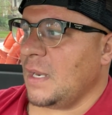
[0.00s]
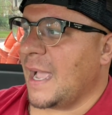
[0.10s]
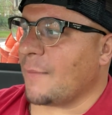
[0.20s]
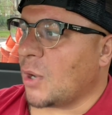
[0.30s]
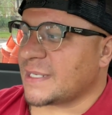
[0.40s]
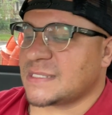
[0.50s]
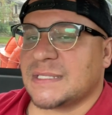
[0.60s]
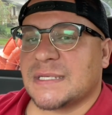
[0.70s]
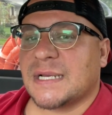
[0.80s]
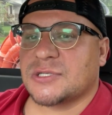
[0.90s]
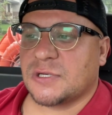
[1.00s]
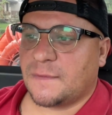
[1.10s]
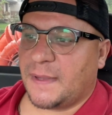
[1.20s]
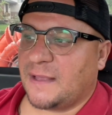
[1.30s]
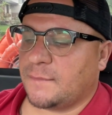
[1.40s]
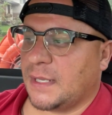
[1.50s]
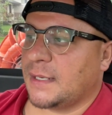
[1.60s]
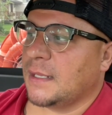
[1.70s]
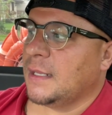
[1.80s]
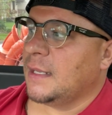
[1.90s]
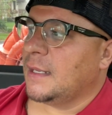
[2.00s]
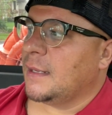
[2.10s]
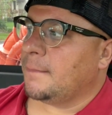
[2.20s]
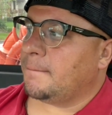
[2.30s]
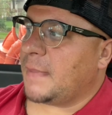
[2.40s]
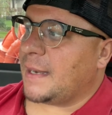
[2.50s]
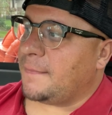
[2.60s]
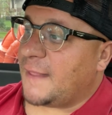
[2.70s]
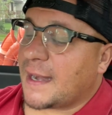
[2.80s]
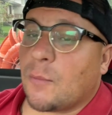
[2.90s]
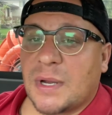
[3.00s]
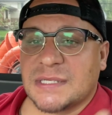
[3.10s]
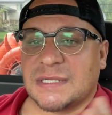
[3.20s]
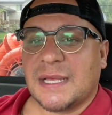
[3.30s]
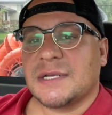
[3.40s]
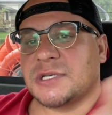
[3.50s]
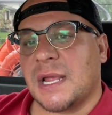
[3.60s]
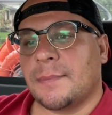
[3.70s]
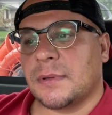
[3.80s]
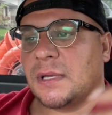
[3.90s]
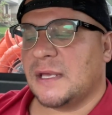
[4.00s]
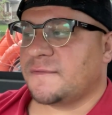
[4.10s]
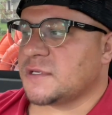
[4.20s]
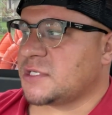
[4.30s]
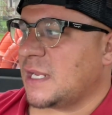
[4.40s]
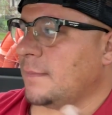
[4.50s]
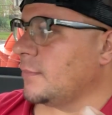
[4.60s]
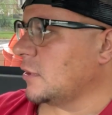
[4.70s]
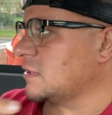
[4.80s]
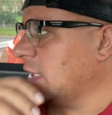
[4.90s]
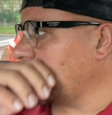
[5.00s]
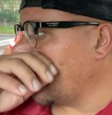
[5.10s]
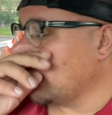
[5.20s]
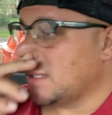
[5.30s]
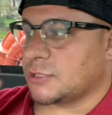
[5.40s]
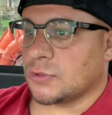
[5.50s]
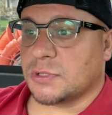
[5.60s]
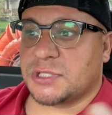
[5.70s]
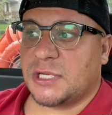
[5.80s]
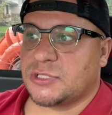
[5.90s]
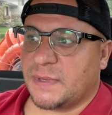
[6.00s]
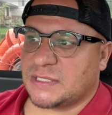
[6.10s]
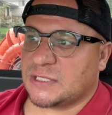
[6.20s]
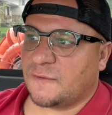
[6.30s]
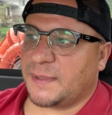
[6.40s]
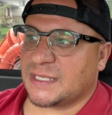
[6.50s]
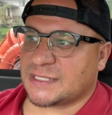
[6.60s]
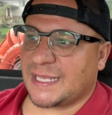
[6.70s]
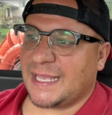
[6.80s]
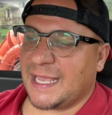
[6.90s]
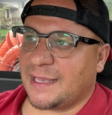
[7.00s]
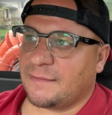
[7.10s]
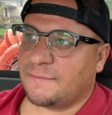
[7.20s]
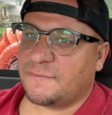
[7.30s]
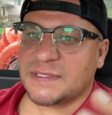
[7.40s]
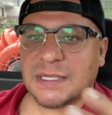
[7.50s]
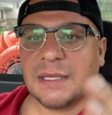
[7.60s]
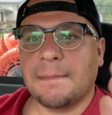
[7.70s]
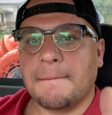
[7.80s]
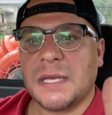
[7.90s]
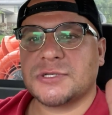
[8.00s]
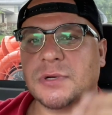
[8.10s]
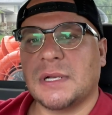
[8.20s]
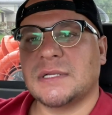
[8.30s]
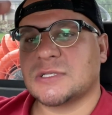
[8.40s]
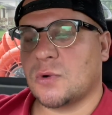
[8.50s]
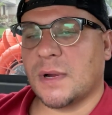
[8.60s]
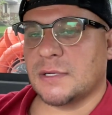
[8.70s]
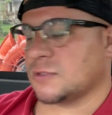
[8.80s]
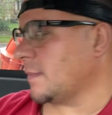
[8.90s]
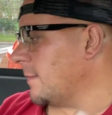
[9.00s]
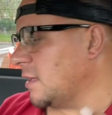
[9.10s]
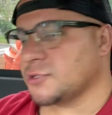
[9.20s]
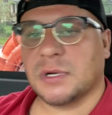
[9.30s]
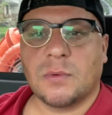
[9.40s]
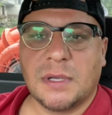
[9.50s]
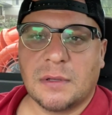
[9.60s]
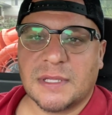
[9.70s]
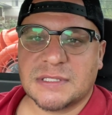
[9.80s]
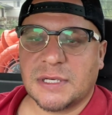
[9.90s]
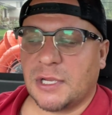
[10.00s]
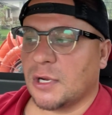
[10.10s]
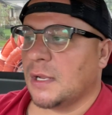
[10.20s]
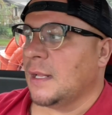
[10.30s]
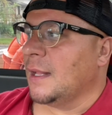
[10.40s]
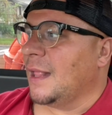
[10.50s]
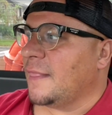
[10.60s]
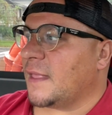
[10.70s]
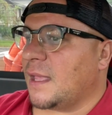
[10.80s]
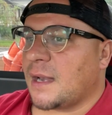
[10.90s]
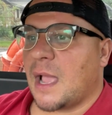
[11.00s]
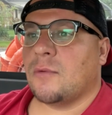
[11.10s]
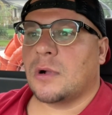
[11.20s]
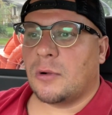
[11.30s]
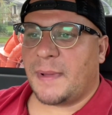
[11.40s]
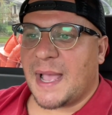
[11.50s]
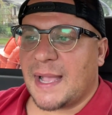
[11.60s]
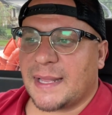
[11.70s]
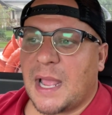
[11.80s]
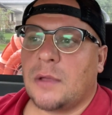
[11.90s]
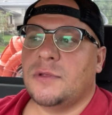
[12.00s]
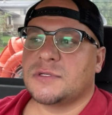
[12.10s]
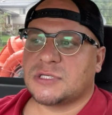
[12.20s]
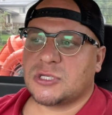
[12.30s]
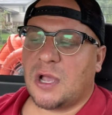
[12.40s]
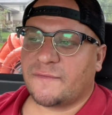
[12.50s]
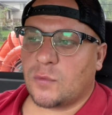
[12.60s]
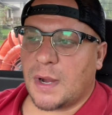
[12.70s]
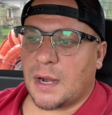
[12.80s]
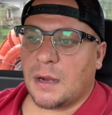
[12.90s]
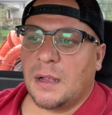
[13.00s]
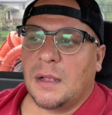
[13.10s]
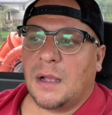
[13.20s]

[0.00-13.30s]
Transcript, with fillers: I want to see the texture of the pavement and then I want to see that shape. If the shape looks like I'm going to shortchange myself because I can't physically measure it in squares with my measuring wheel that's in here, then I will go back and I will use a software.